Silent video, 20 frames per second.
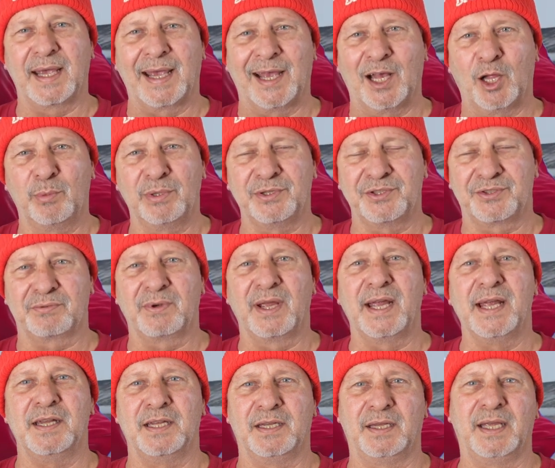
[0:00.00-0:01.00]
Albans
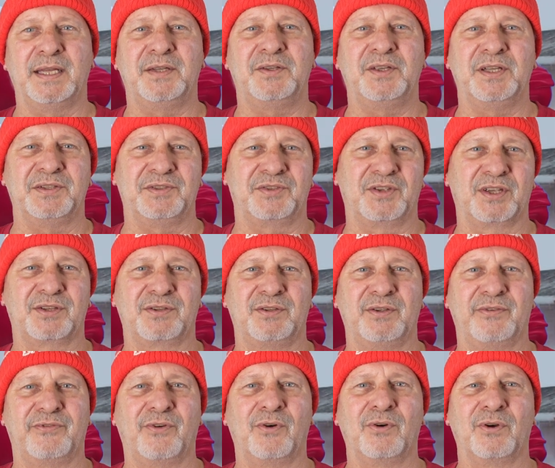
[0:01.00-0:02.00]
Raid in
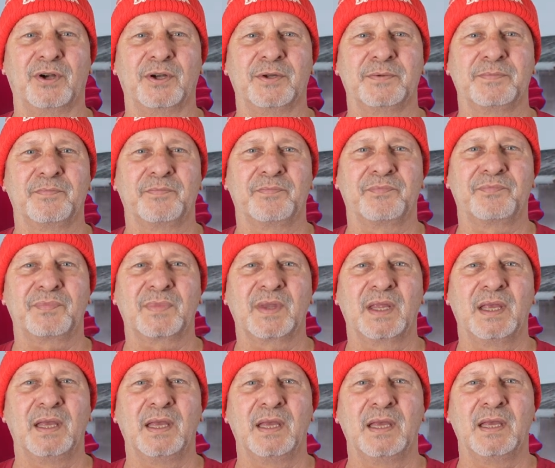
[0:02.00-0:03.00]
1864.
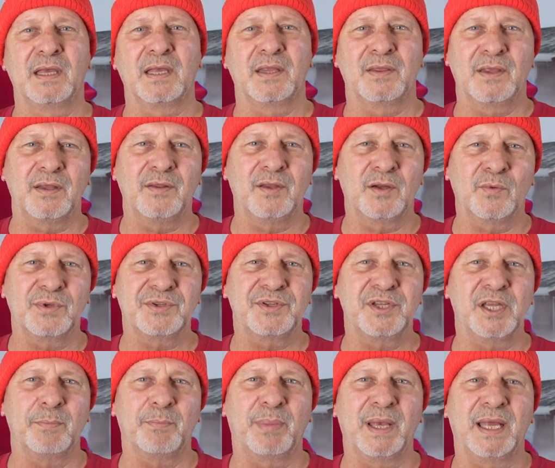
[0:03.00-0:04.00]
Then there was
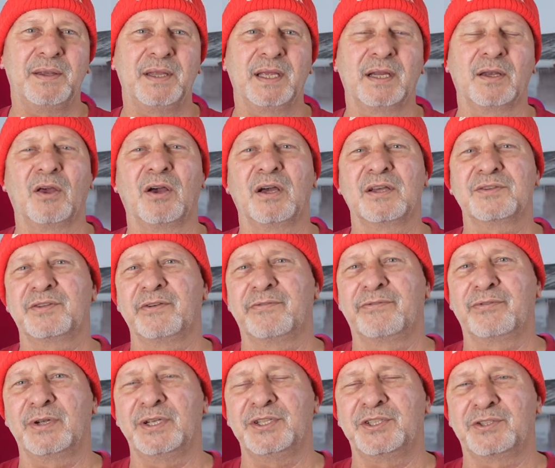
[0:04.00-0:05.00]
the impending loss of
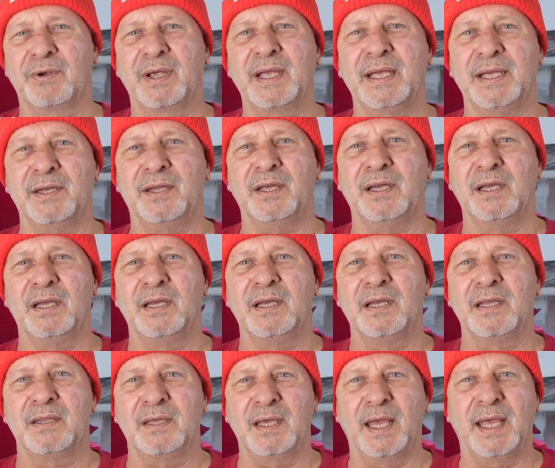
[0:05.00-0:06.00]
free trade.
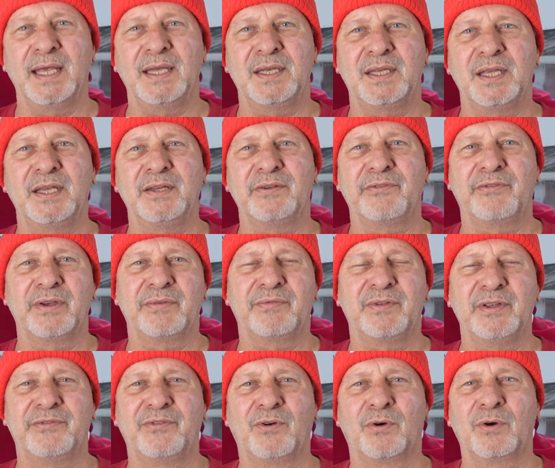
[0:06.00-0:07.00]
The
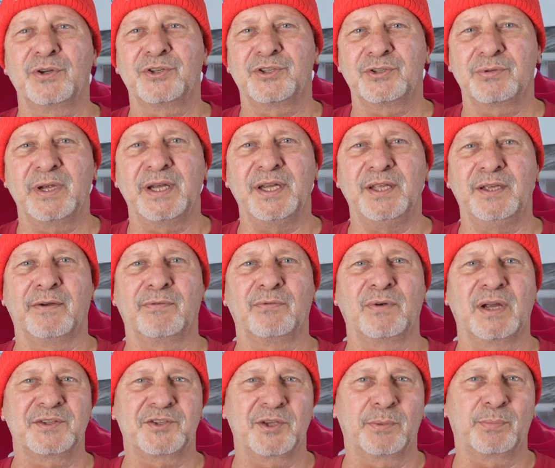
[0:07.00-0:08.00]
1854 Treaty of
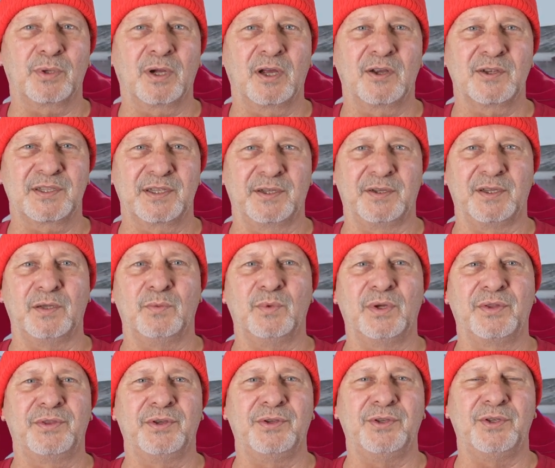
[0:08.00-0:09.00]
Reciprocity
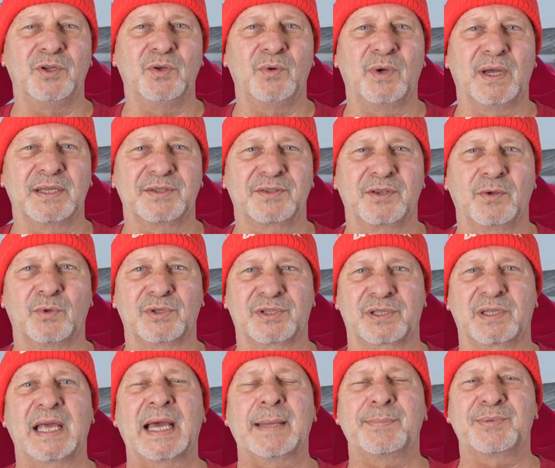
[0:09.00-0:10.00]
with the U.S. was
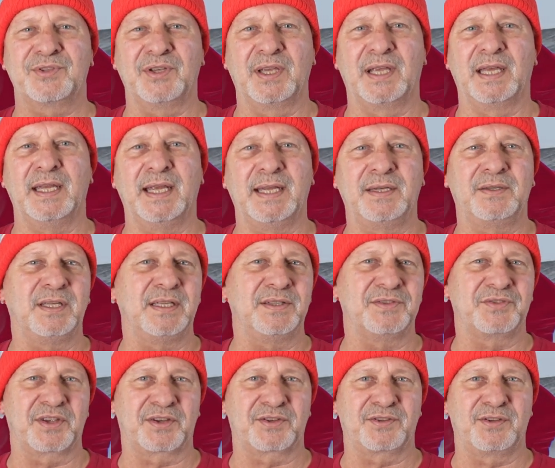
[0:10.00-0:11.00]
lapsing in
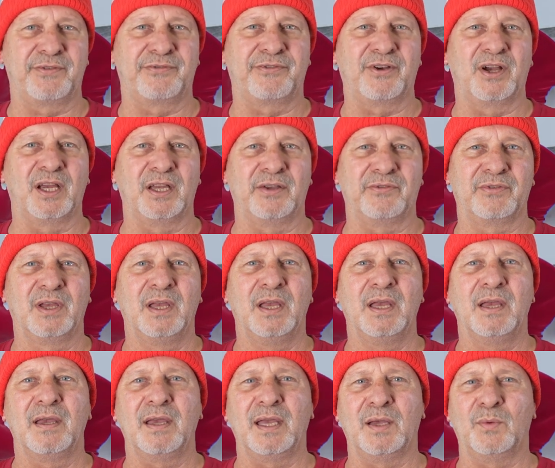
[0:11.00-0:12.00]
1865
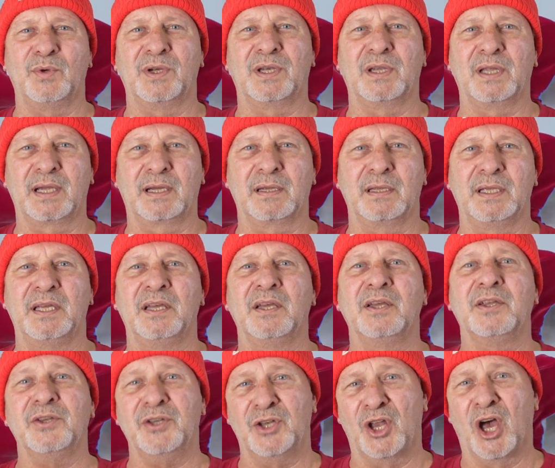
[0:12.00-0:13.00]
and would likely
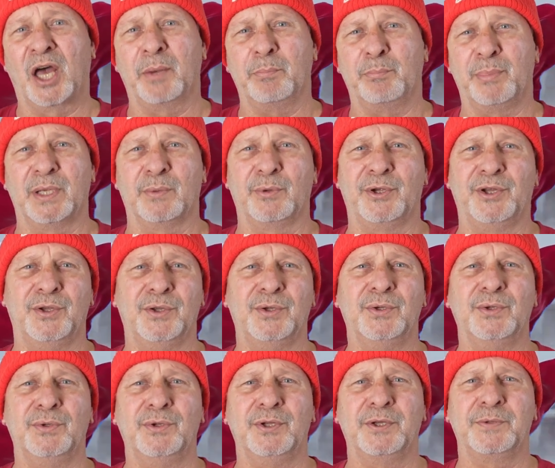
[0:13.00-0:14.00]
not be
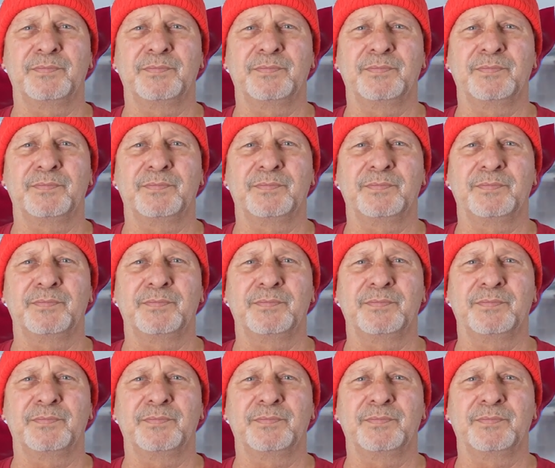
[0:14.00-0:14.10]
renewed.